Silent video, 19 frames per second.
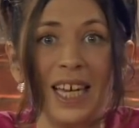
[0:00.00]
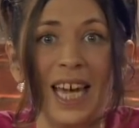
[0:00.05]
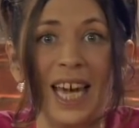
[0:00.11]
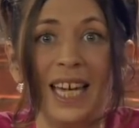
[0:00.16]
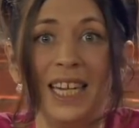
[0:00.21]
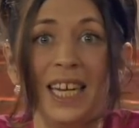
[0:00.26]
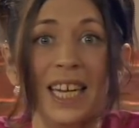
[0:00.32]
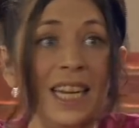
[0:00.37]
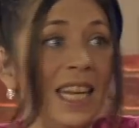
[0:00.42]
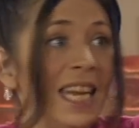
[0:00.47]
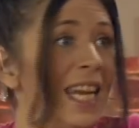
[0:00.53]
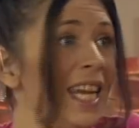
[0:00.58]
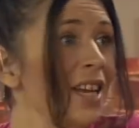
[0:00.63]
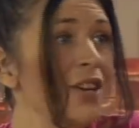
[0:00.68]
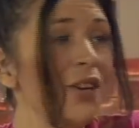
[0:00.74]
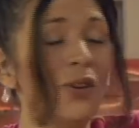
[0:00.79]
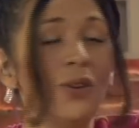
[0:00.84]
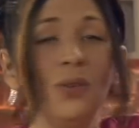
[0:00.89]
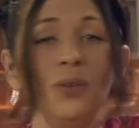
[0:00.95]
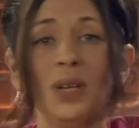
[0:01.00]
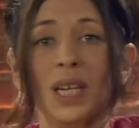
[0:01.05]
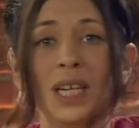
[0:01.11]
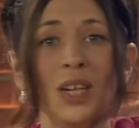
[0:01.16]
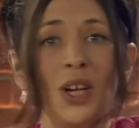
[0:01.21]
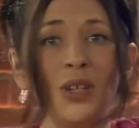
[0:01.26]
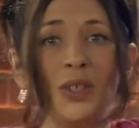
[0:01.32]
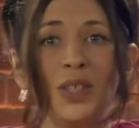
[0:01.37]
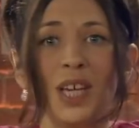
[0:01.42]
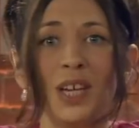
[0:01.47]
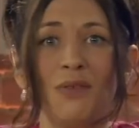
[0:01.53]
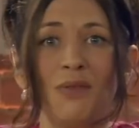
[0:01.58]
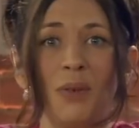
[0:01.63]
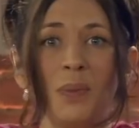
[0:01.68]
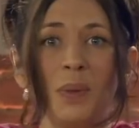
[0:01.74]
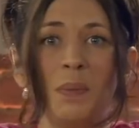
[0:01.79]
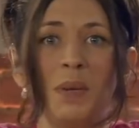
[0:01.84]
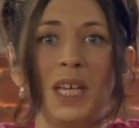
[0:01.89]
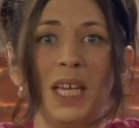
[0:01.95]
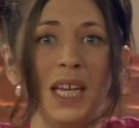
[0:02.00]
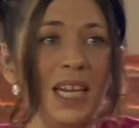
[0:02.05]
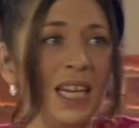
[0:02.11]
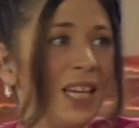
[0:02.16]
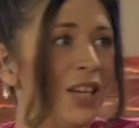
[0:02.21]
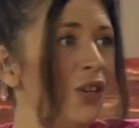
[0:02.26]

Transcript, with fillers: And he knew, he knows the end from the beginning.